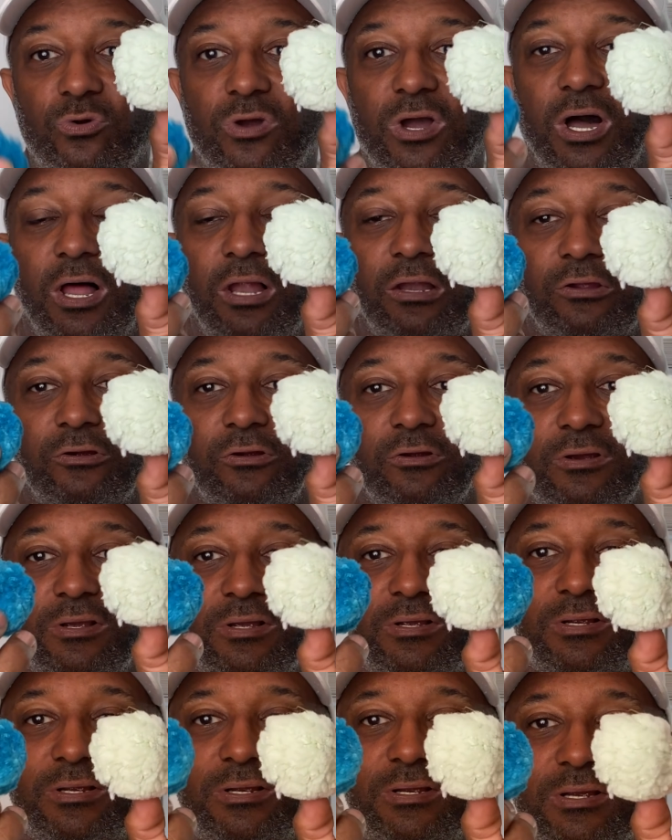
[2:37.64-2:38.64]
color
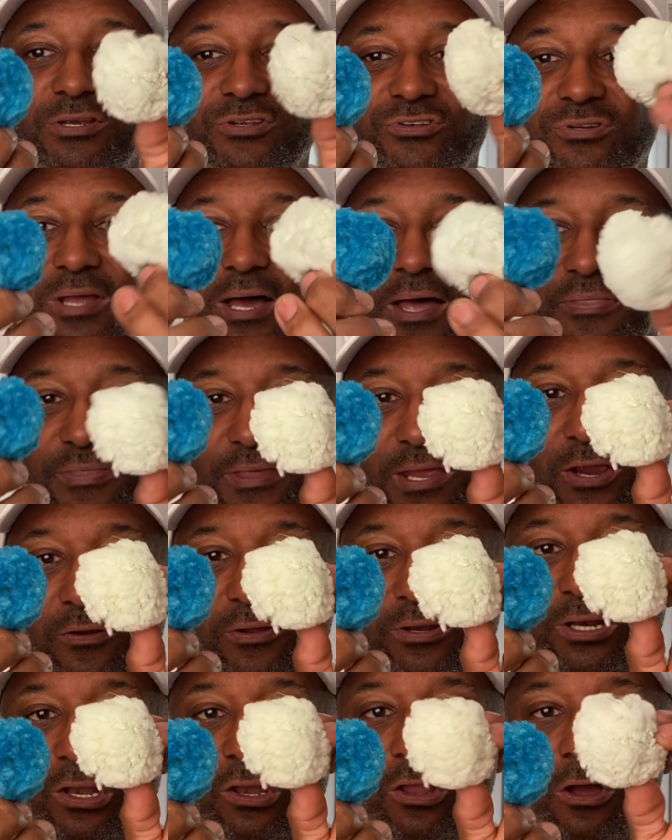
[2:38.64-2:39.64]
is not there
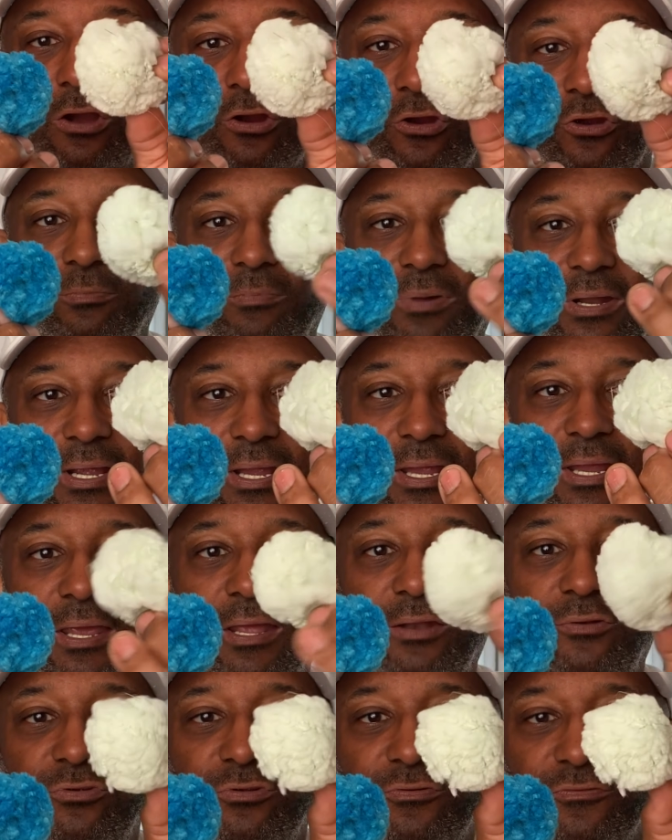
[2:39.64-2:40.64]
any longer. But
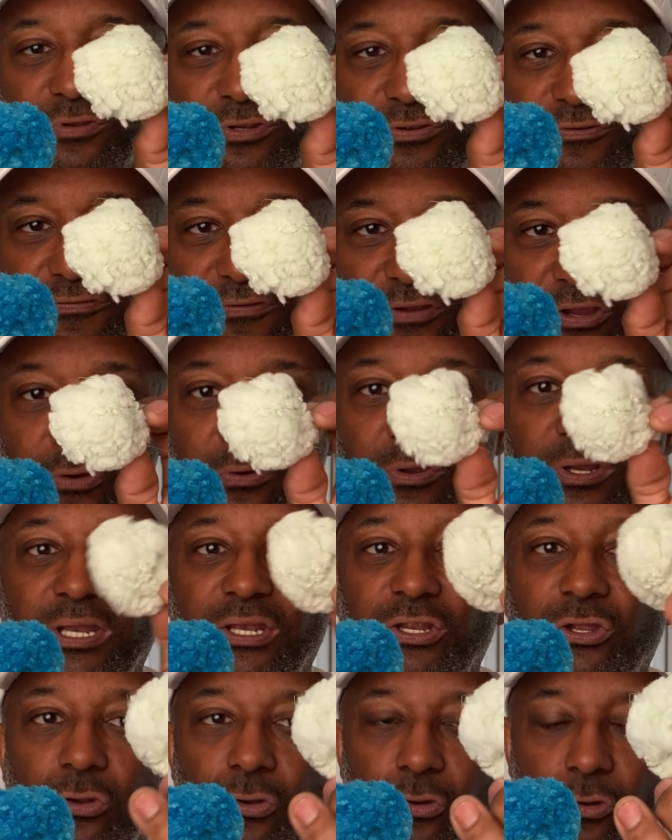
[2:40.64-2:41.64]
again, when you're figuring
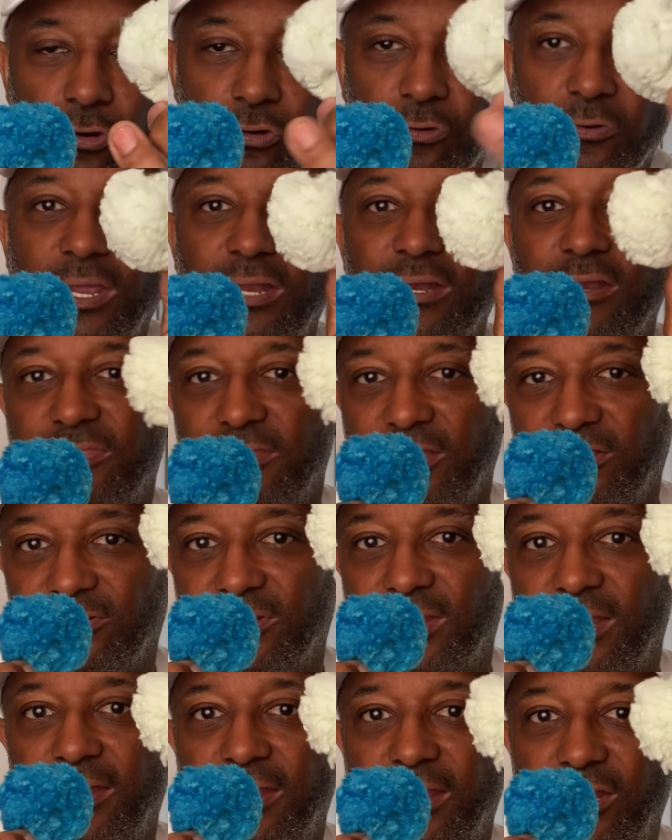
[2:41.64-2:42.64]
in chlorine and things of
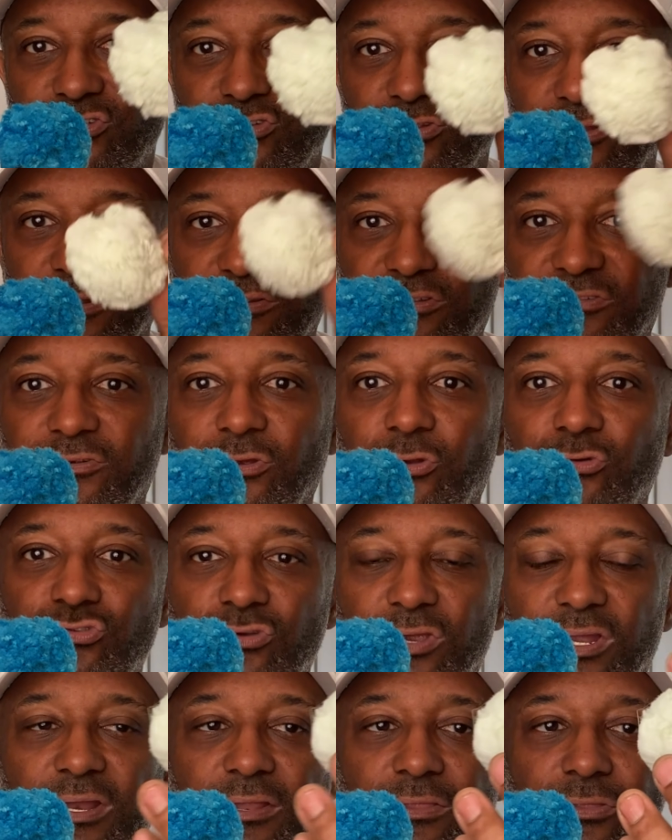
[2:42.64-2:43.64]
that nature that it's
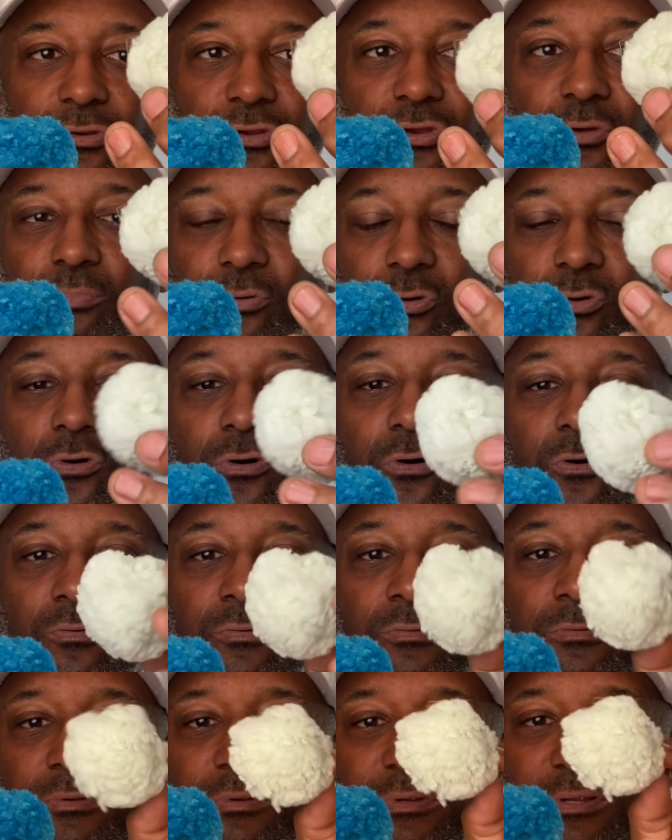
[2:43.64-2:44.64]
filtrating through your pool,
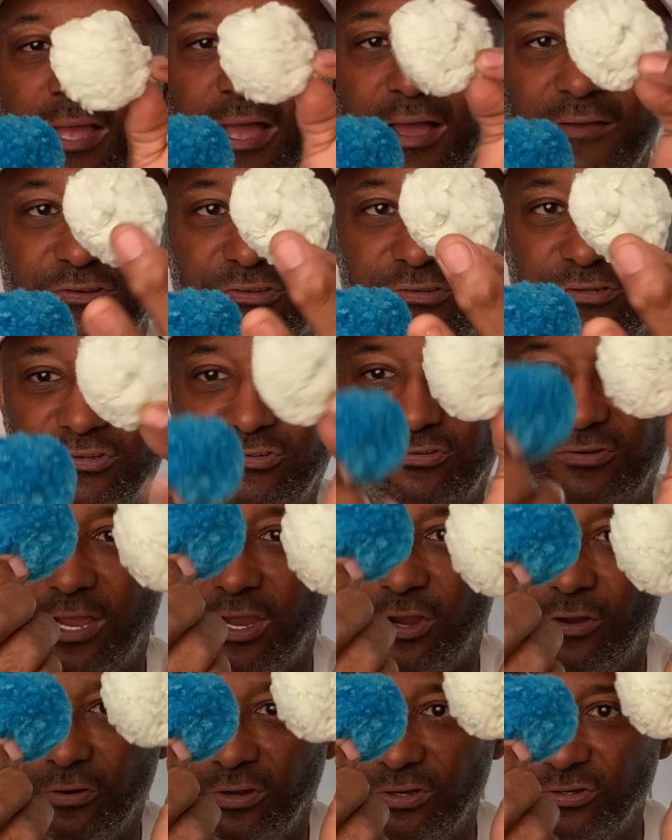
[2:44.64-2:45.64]
obviously it's
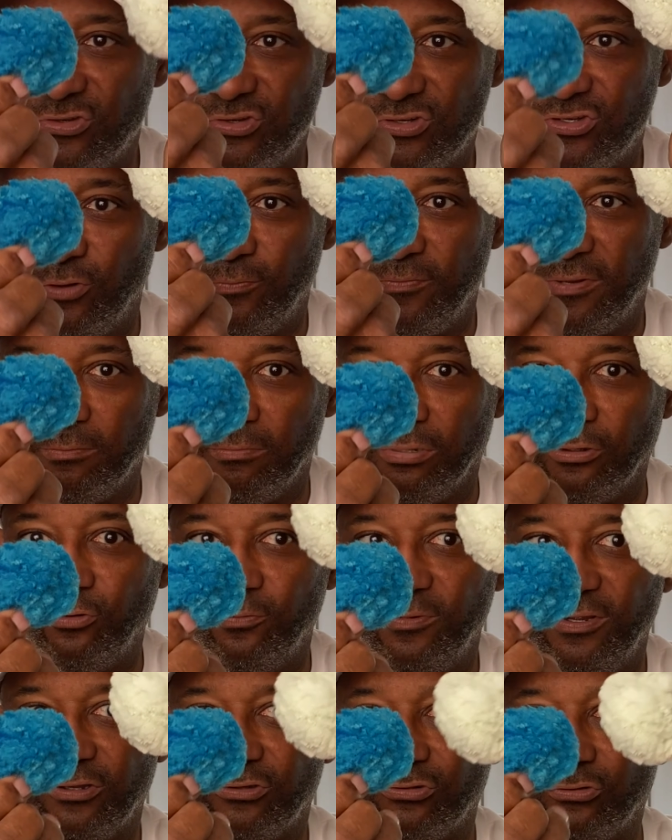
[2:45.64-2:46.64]
not going to still be blue
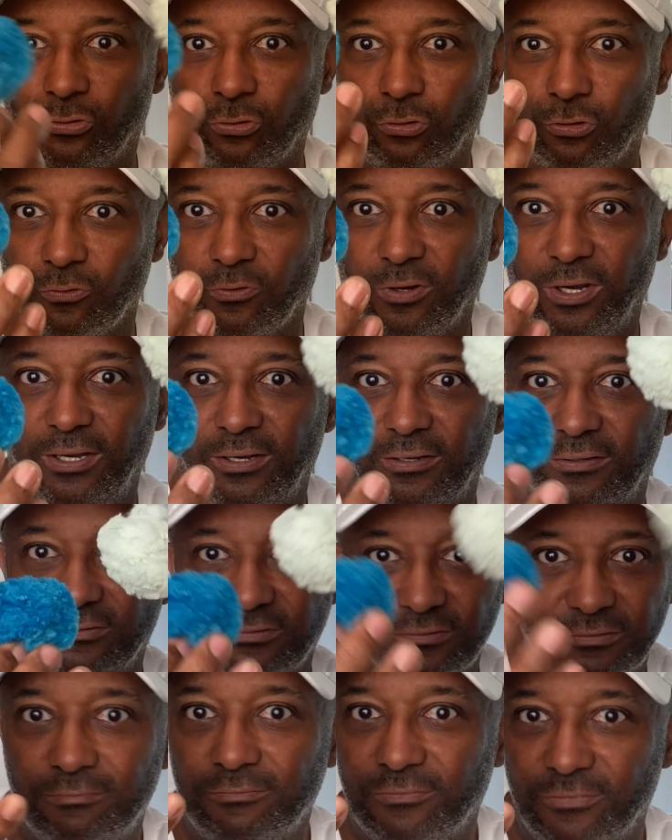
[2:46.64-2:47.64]
because chlorine
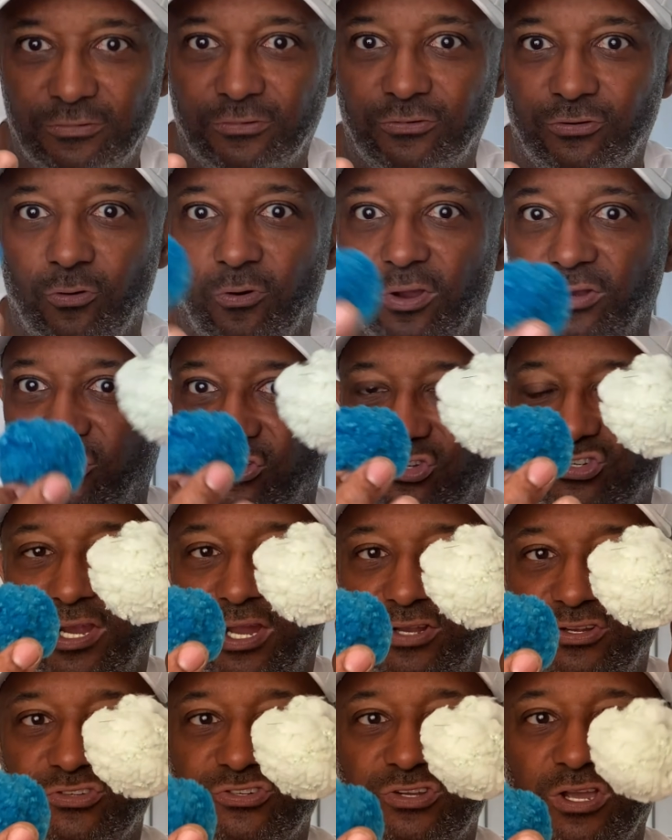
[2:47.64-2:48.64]
is going to
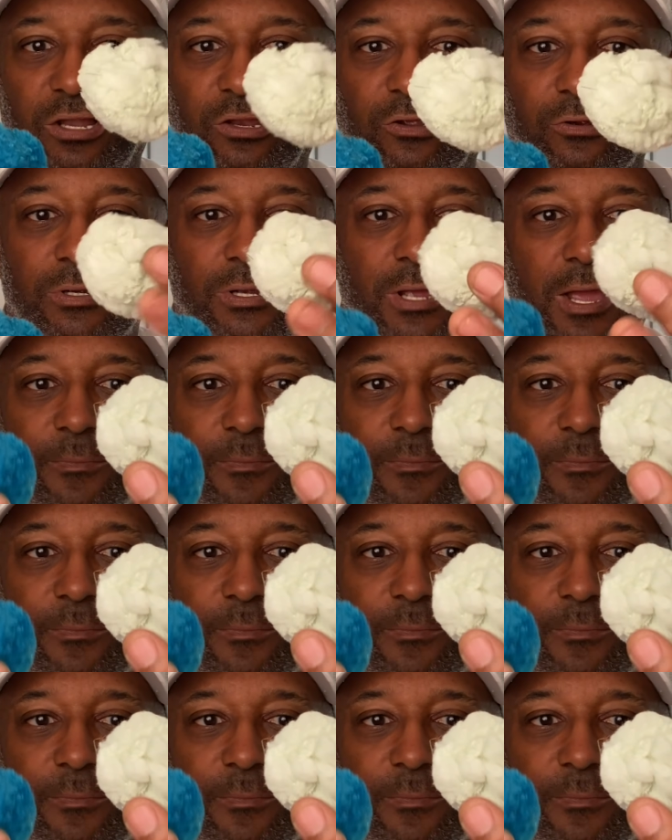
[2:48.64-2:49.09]
change its color.